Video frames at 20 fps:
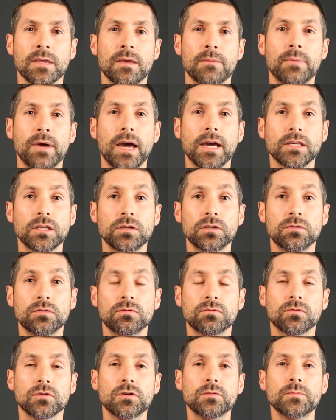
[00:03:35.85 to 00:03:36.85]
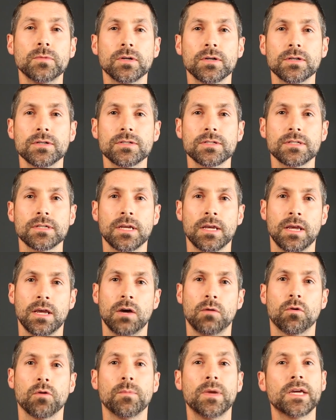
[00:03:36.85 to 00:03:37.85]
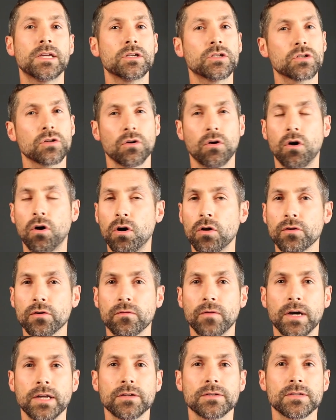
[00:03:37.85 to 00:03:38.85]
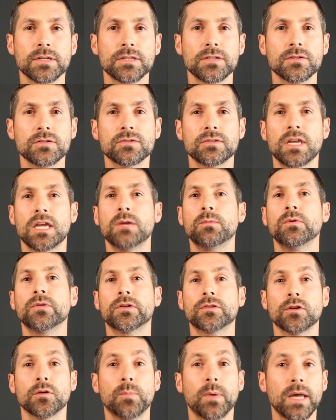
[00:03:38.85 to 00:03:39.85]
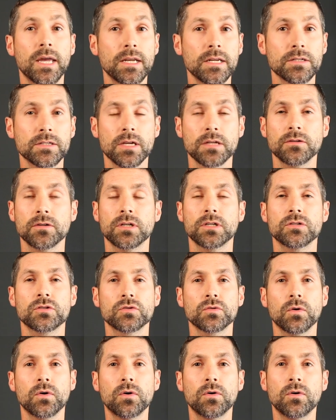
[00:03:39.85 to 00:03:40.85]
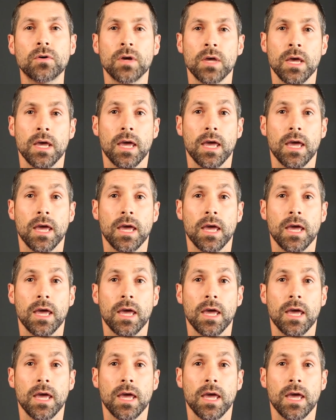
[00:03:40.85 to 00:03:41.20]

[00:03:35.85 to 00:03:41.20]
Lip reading: PACU room nurse. We're making sure all their vital signs are stable, that their pain is under control.